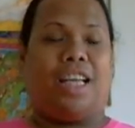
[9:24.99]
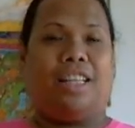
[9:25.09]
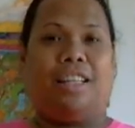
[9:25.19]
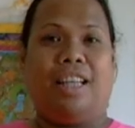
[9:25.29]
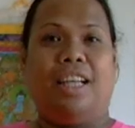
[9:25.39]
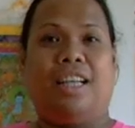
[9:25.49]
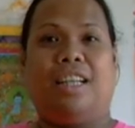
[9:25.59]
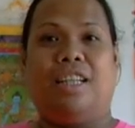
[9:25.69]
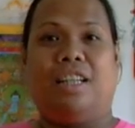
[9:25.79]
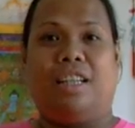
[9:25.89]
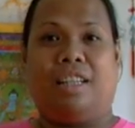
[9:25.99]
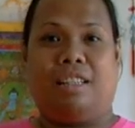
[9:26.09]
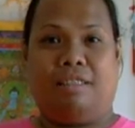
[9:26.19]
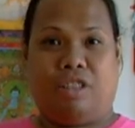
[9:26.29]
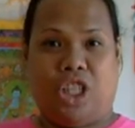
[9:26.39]
I think
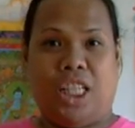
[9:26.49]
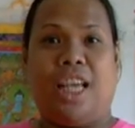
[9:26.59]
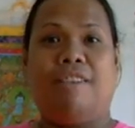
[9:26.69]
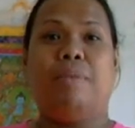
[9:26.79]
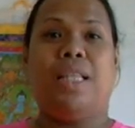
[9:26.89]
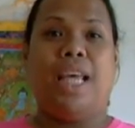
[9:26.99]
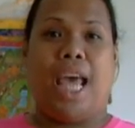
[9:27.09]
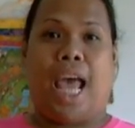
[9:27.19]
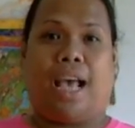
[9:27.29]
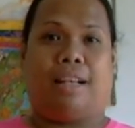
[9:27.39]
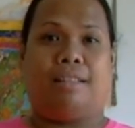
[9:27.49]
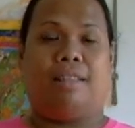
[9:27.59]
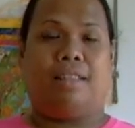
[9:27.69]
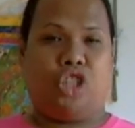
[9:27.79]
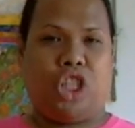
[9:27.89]
she gave me the
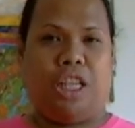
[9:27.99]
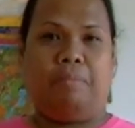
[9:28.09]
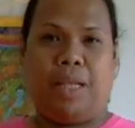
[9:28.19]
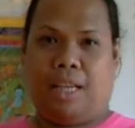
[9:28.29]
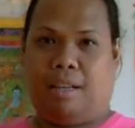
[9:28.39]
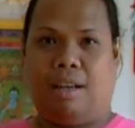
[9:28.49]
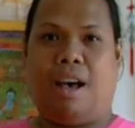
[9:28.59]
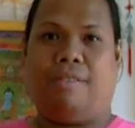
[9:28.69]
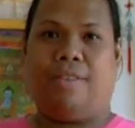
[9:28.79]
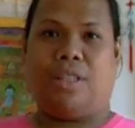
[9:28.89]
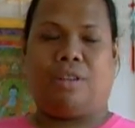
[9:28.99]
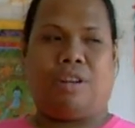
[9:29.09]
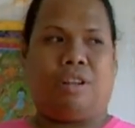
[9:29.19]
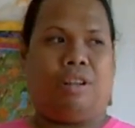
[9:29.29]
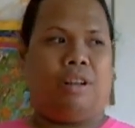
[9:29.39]
axe, she being the
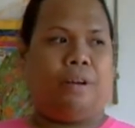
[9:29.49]
officer.